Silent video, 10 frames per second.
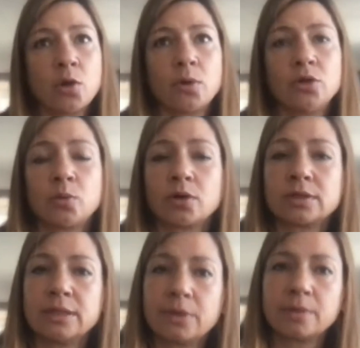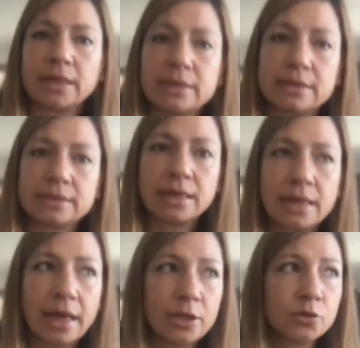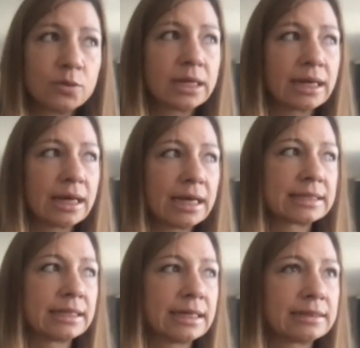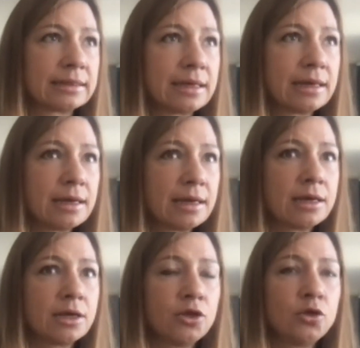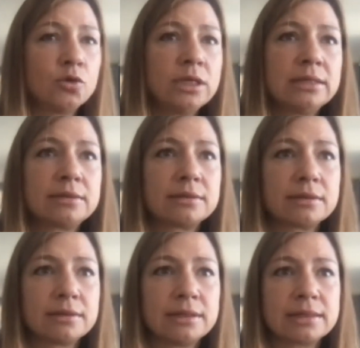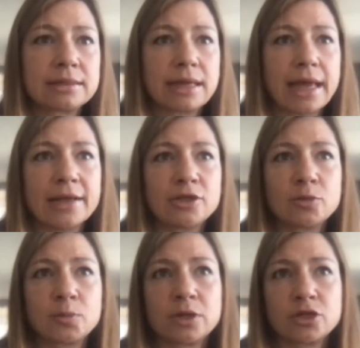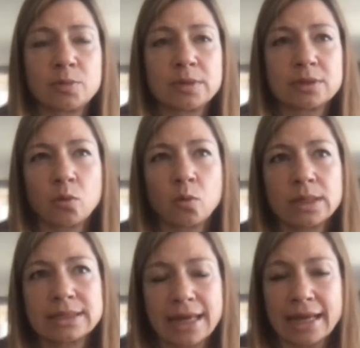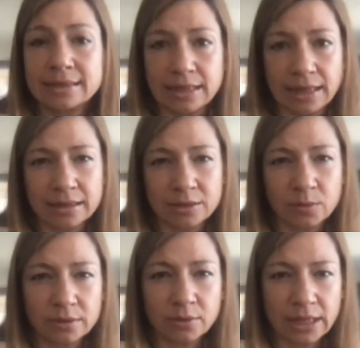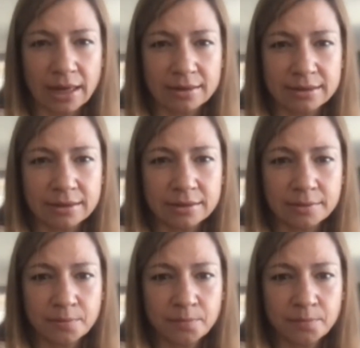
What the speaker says: when you want to implement it, and you realize that you need this entrepreneurship is always hand in hand with reality.